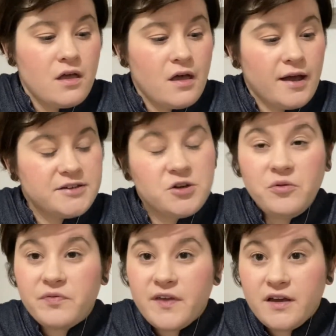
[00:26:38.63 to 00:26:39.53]
I
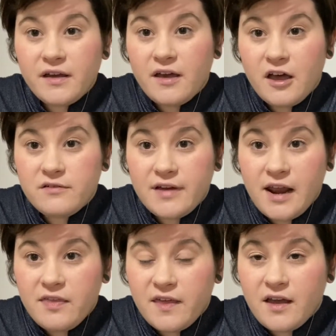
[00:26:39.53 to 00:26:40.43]
don't think I have
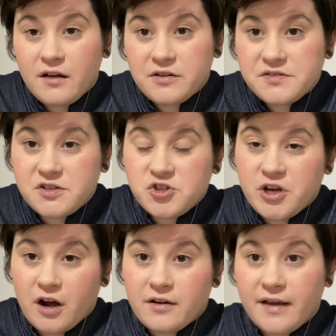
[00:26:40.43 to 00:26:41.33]
anything else to
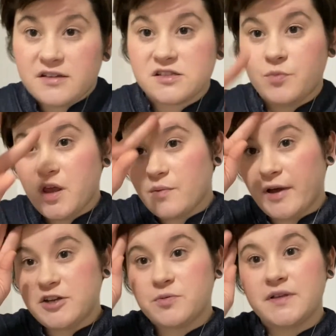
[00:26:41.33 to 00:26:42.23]
share. Next week,
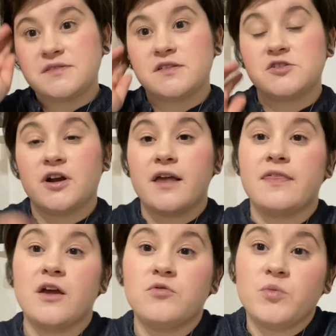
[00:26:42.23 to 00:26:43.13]
my twin sister, I
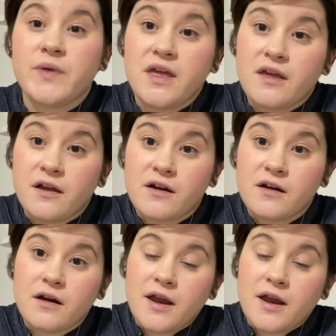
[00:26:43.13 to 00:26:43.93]
think, will be here.